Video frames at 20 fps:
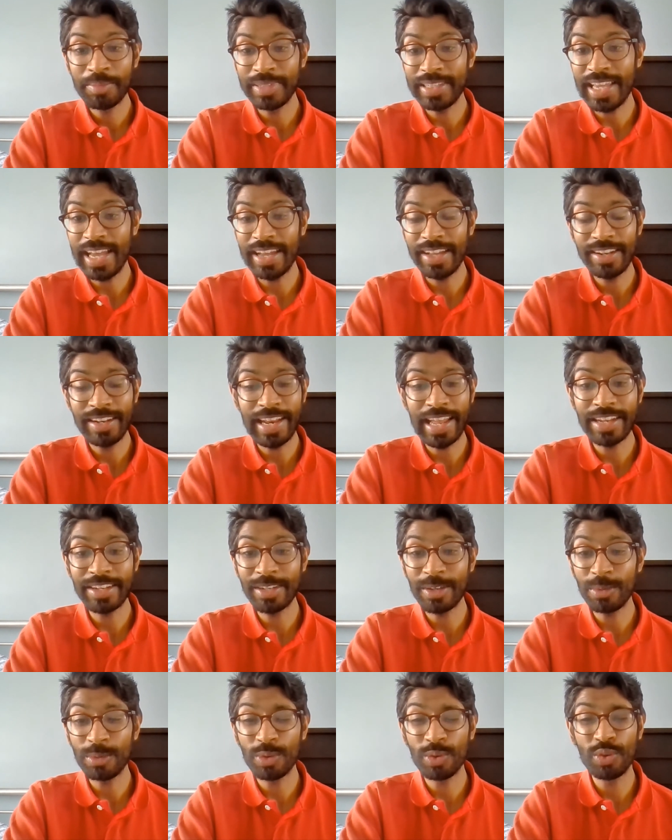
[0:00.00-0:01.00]
yeah,
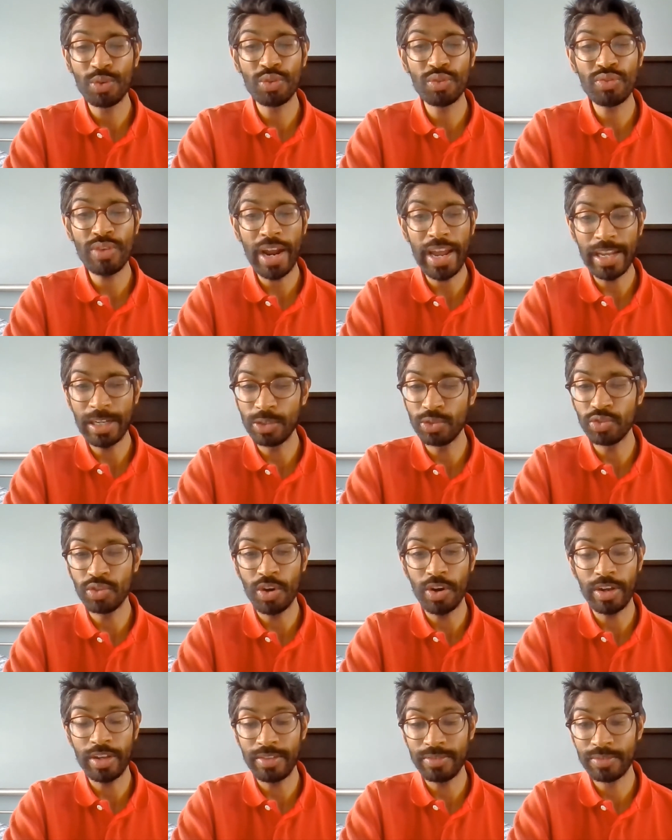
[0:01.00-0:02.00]
Lando, great
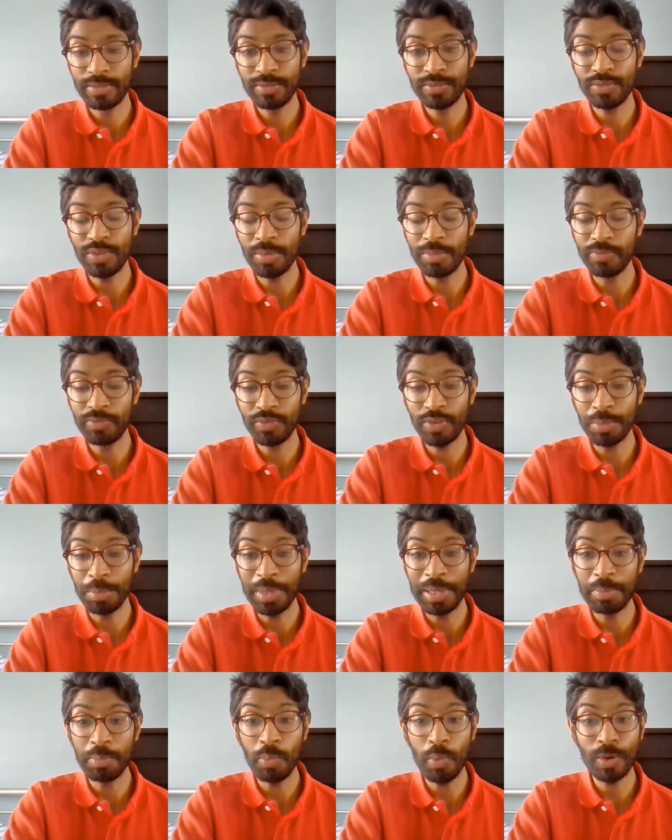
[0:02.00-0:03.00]
drive from
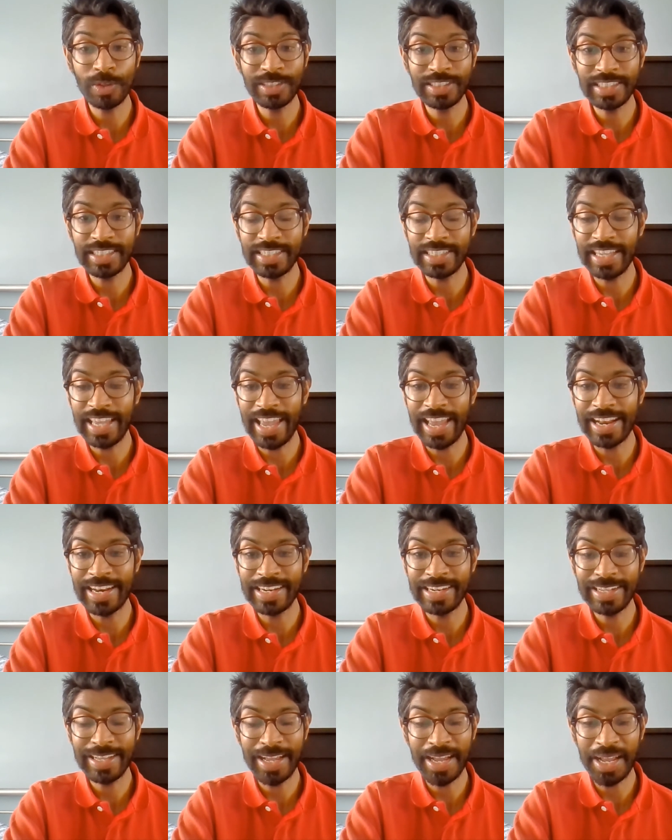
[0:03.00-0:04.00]
him once
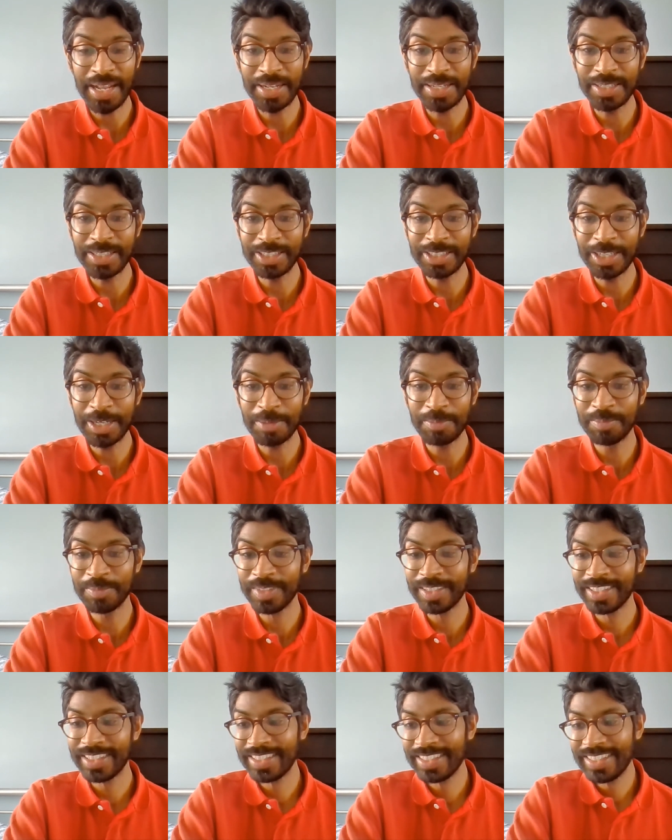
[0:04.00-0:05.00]
again, and
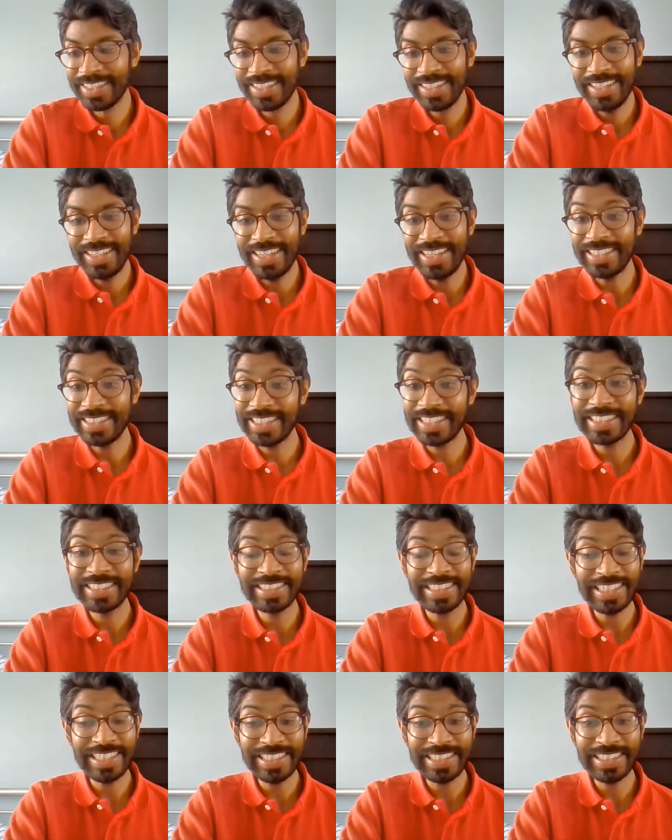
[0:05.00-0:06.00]
he's
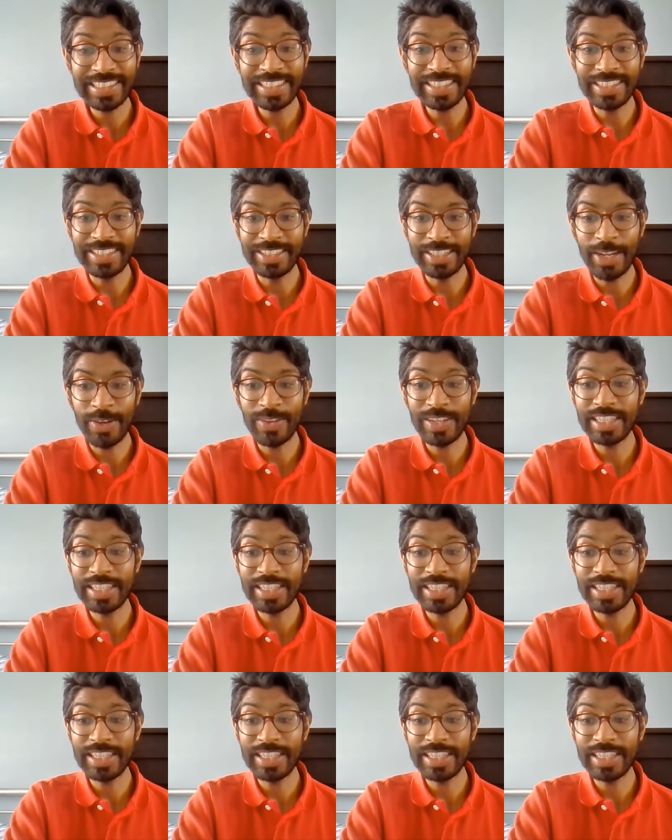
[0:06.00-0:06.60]
consistent.